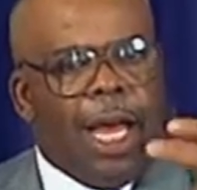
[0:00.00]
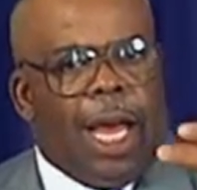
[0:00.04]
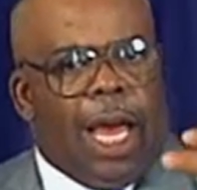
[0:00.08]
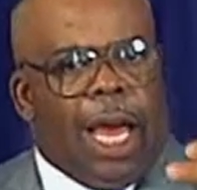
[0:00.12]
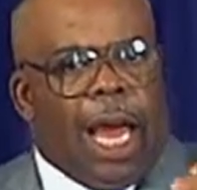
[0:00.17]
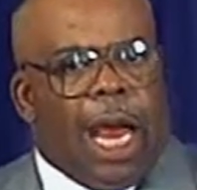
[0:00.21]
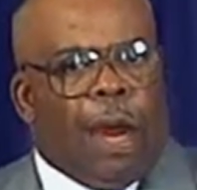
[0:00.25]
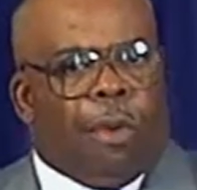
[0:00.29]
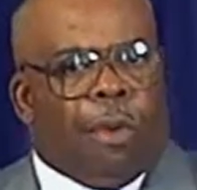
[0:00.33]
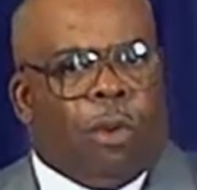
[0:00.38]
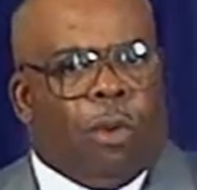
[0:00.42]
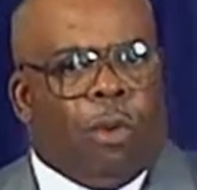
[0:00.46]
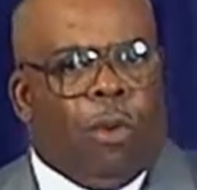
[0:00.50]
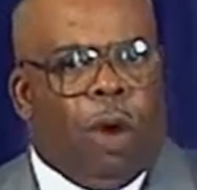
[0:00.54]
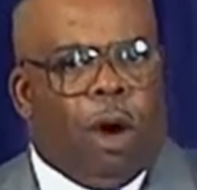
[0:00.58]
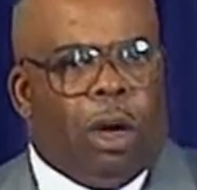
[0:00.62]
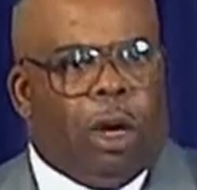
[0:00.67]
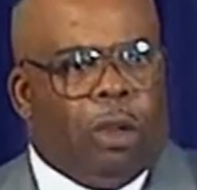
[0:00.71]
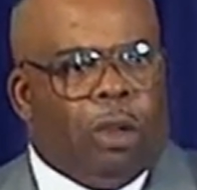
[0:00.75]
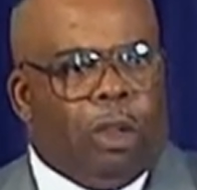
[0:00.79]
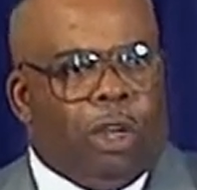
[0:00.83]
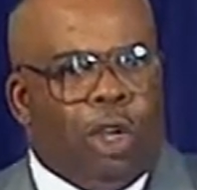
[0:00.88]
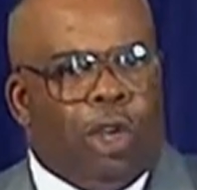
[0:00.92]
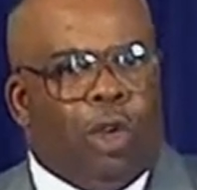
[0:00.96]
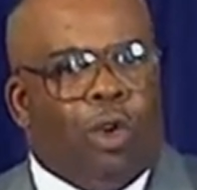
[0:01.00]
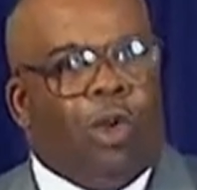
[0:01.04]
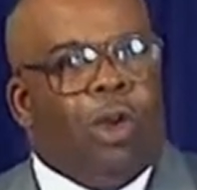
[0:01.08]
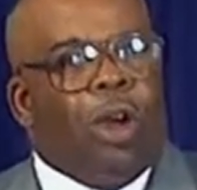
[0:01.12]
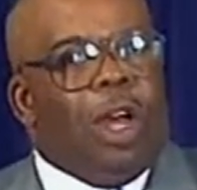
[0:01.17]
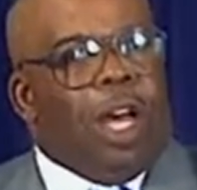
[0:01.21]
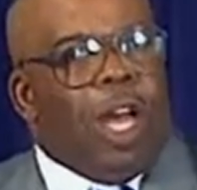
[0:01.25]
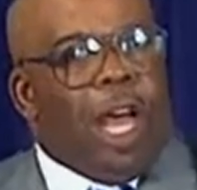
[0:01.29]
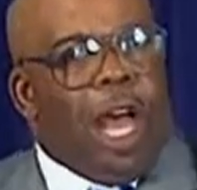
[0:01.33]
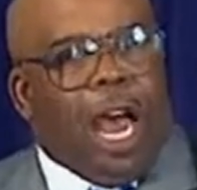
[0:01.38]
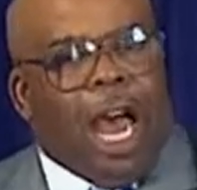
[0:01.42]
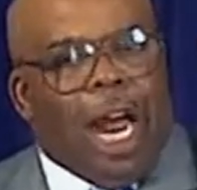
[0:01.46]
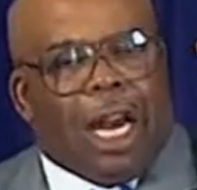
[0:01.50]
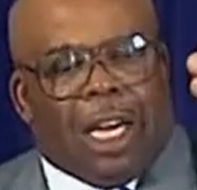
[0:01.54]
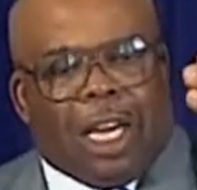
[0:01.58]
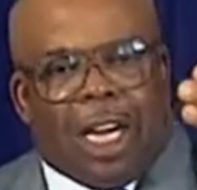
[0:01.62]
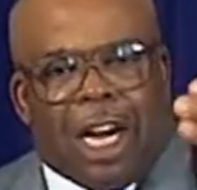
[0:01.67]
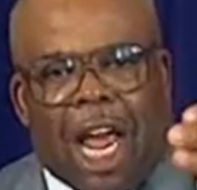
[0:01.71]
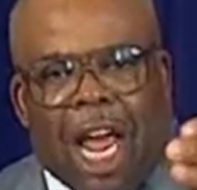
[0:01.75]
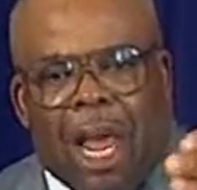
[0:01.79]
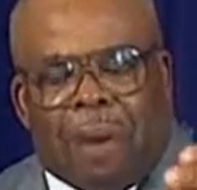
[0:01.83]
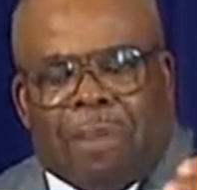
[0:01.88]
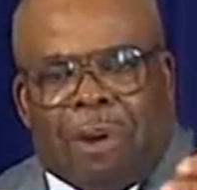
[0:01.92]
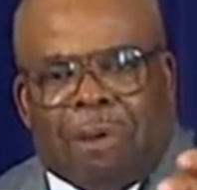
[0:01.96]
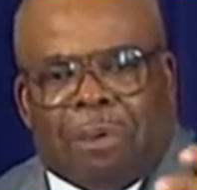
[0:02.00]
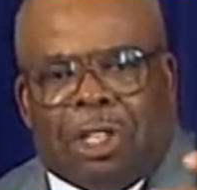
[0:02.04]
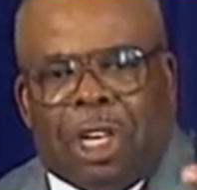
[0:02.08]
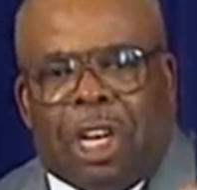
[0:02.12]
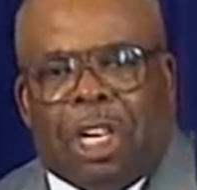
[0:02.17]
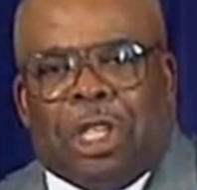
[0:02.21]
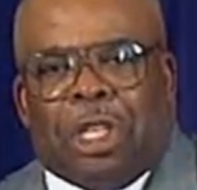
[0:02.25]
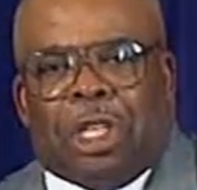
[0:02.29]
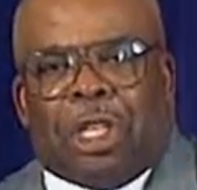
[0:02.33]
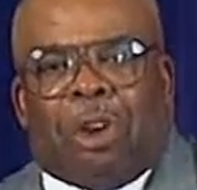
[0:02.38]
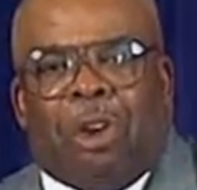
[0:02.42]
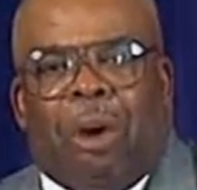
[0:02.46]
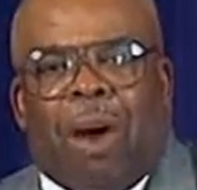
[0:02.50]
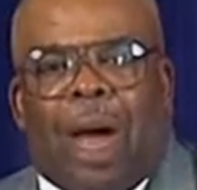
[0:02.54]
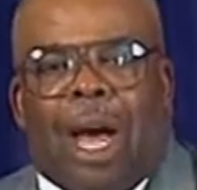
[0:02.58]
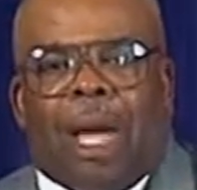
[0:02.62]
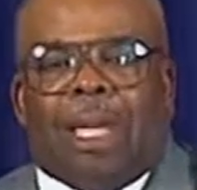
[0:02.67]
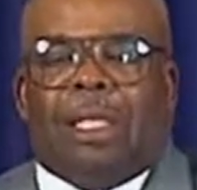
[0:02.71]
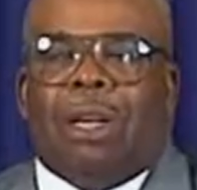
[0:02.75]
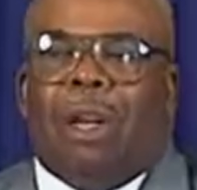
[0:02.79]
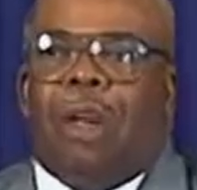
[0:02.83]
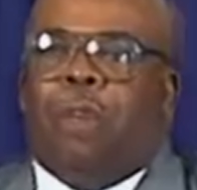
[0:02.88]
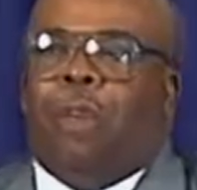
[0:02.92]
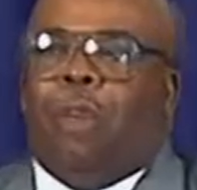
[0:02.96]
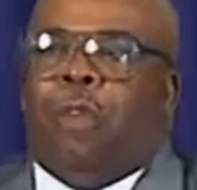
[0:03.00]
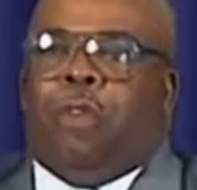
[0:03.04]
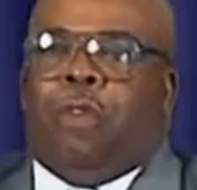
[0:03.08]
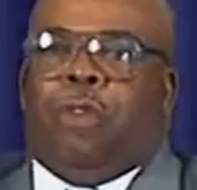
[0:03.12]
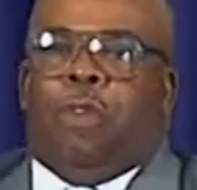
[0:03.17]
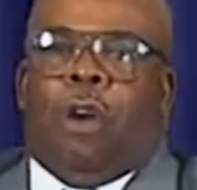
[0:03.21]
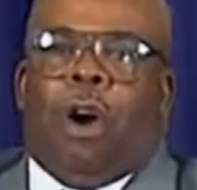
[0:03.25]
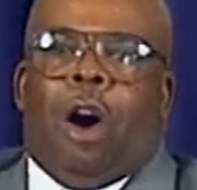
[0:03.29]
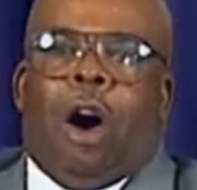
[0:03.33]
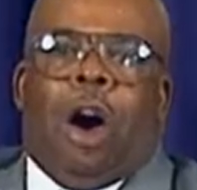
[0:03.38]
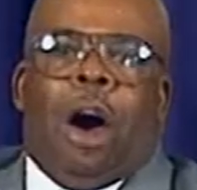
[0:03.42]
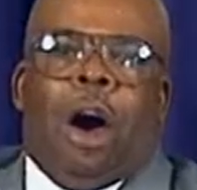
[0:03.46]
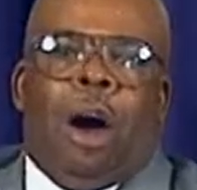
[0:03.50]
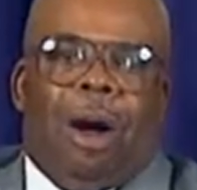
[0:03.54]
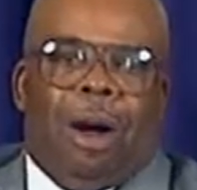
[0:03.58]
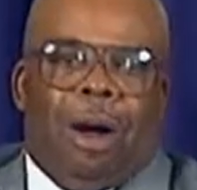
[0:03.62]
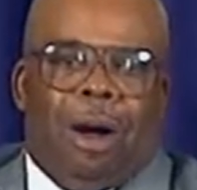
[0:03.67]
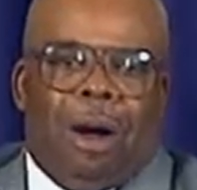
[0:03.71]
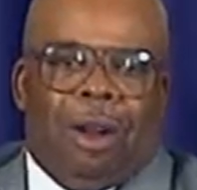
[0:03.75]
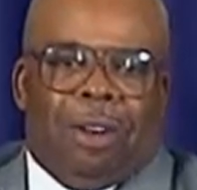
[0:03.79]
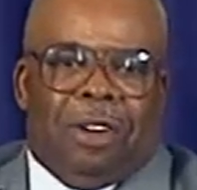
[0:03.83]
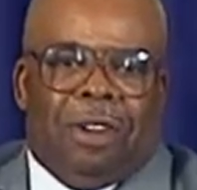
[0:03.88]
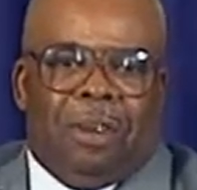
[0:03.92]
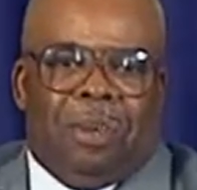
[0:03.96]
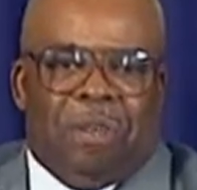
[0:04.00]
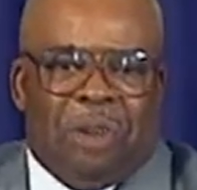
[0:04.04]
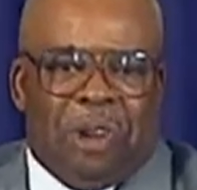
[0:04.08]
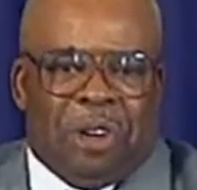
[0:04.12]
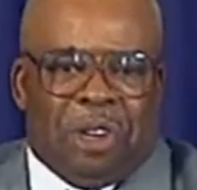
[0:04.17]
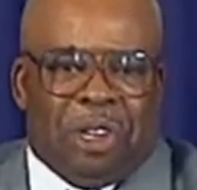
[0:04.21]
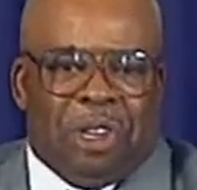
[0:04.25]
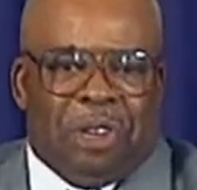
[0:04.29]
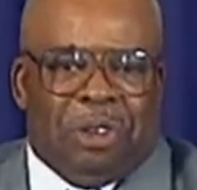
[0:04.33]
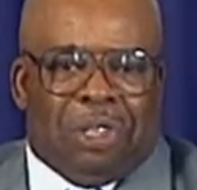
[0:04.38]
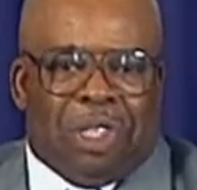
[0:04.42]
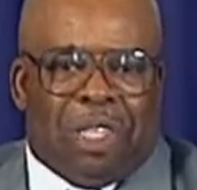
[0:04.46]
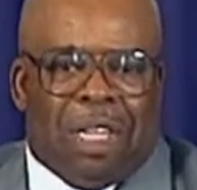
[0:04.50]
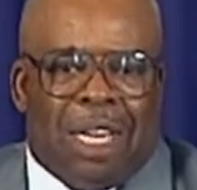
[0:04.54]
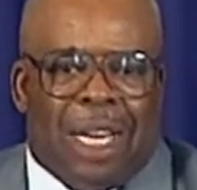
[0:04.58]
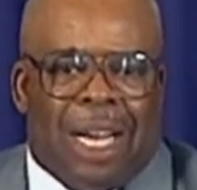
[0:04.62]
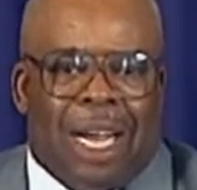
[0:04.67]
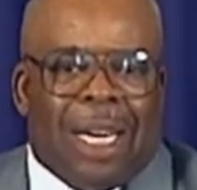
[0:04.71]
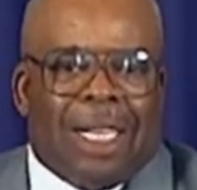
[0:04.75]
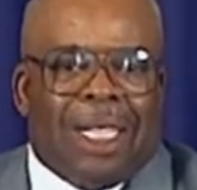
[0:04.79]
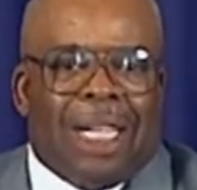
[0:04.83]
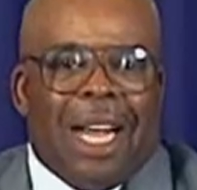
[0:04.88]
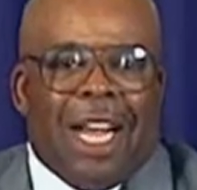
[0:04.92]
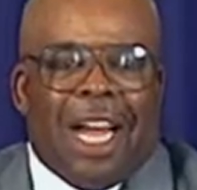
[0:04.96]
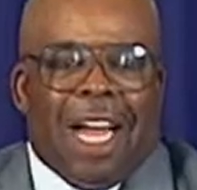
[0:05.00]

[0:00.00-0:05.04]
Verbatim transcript: every one of you, in the name of Jesus Christ, for the remission of sins,